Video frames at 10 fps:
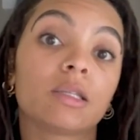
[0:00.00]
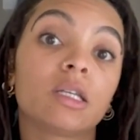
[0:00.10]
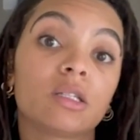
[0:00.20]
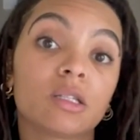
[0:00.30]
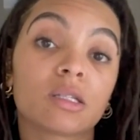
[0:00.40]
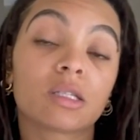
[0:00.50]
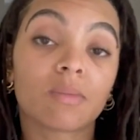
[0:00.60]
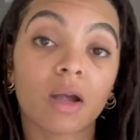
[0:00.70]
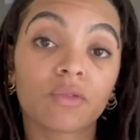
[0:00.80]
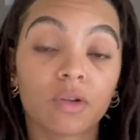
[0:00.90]
tend to
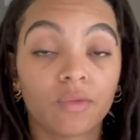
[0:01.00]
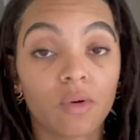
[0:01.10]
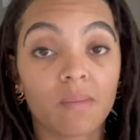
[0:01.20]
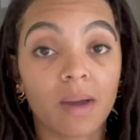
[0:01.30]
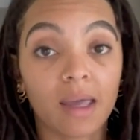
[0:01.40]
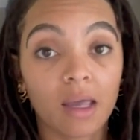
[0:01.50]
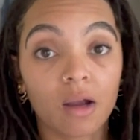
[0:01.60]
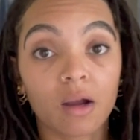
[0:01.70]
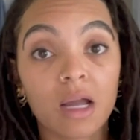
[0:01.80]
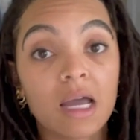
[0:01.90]
semi-freeform my
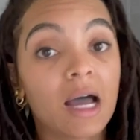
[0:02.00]
hair.